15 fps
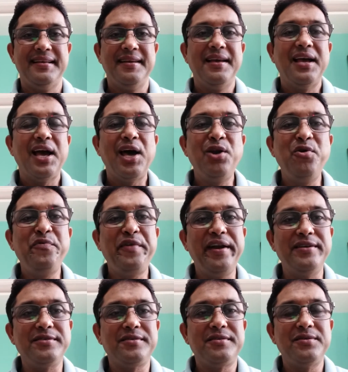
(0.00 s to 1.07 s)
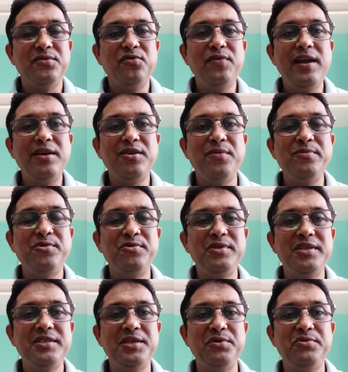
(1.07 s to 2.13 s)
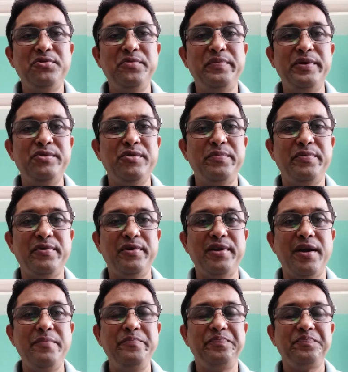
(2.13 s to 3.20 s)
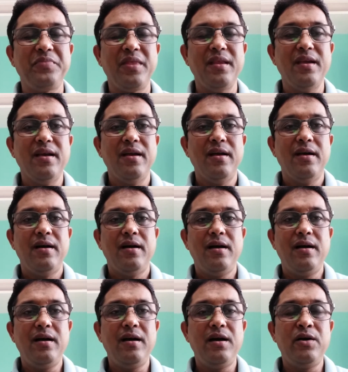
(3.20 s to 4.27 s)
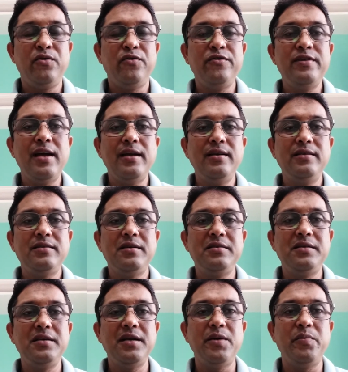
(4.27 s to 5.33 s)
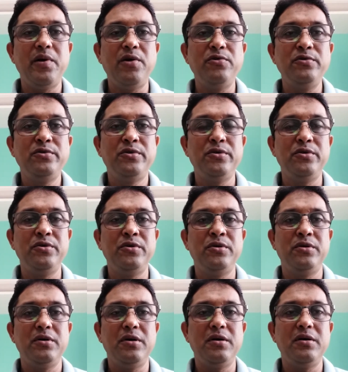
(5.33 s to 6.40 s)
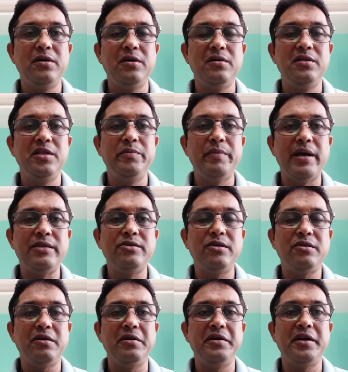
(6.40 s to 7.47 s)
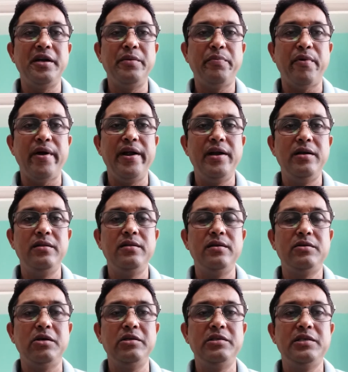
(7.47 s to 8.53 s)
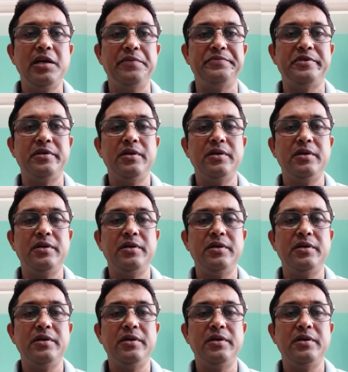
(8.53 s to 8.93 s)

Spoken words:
Hello friends, welcome to this YouTube video program. We are discussing about the major content point, the concept